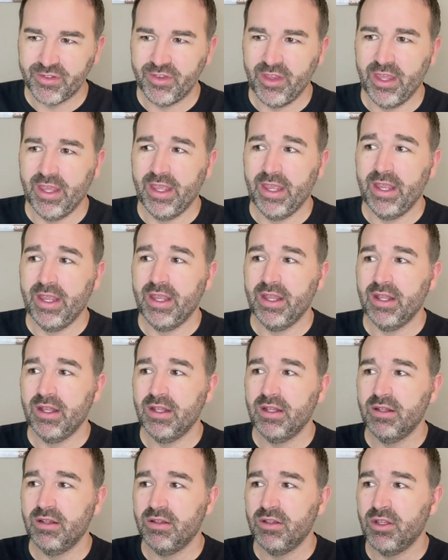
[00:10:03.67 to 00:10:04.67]
they,
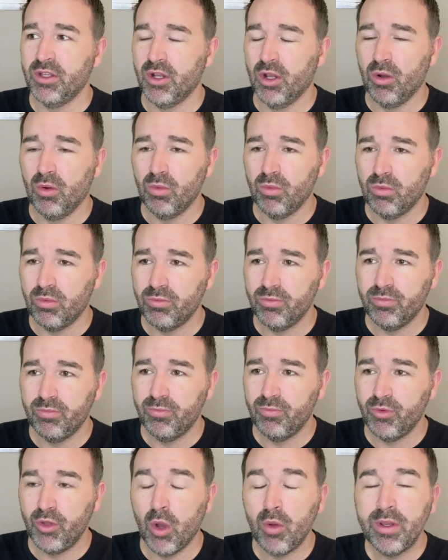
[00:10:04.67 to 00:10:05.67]
you know,
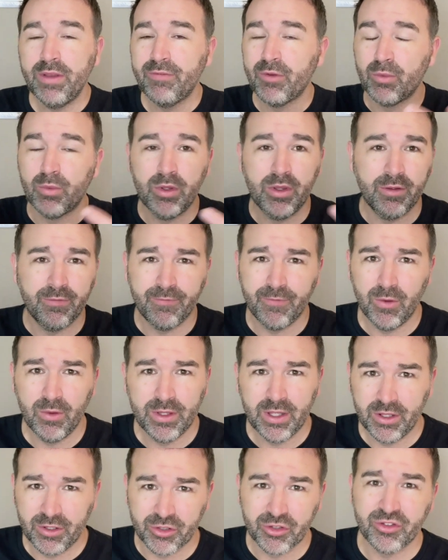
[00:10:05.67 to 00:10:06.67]
don't even really fully
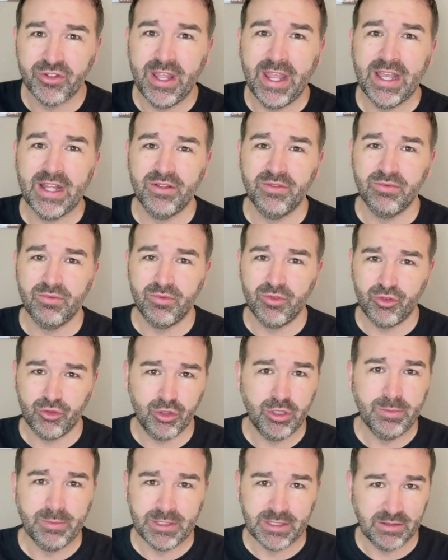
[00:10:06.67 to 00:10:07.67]
understand
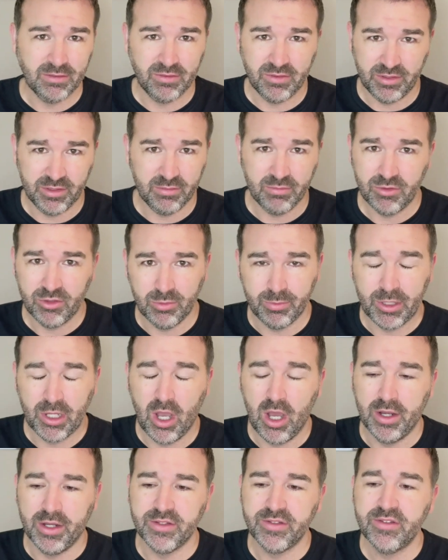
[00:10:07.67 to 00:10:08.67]
streaming, to be
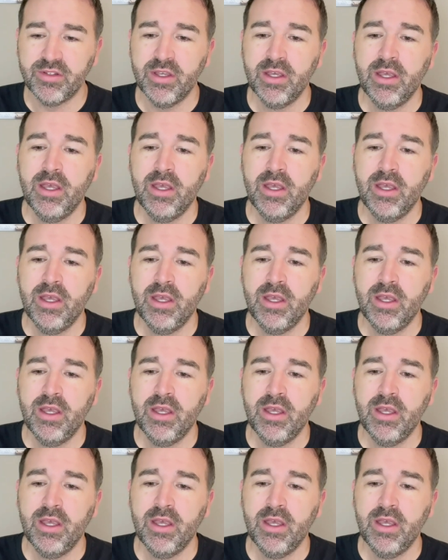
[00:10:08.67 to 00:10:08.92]
honest.